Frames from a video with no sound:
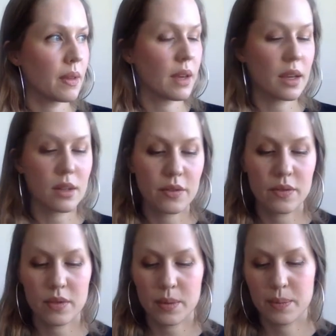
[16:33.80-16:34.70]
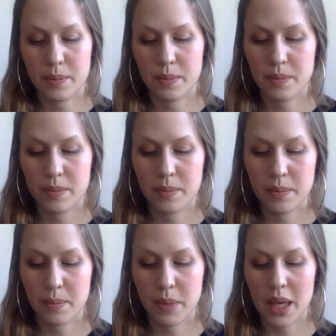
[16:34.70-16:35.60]
kind of
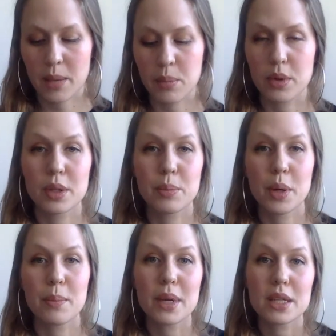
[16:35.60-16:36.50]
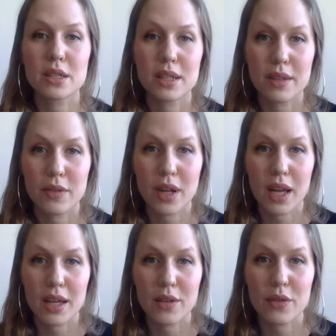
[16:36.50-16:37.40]
paper and permission, if you
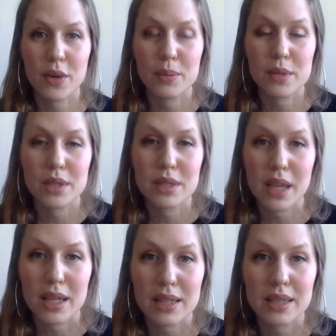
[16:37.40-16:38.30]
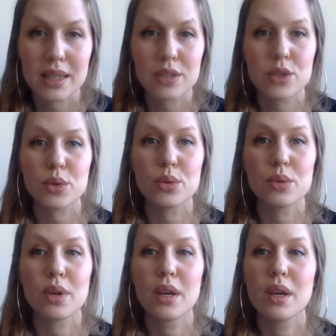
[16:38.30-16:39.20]
like, from society to